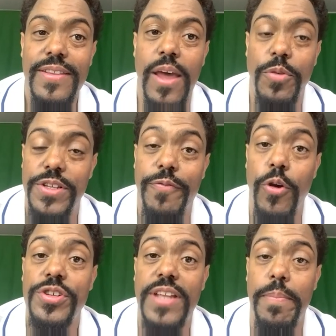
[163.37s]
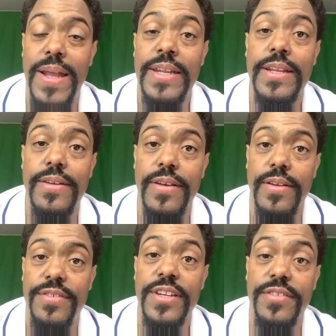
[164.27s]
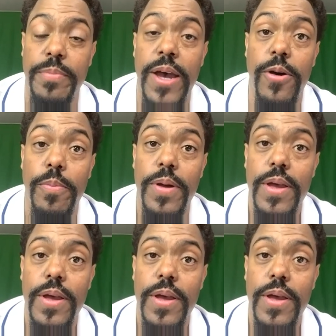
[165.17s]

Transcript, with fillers: that was the first step. I needed to seek some help.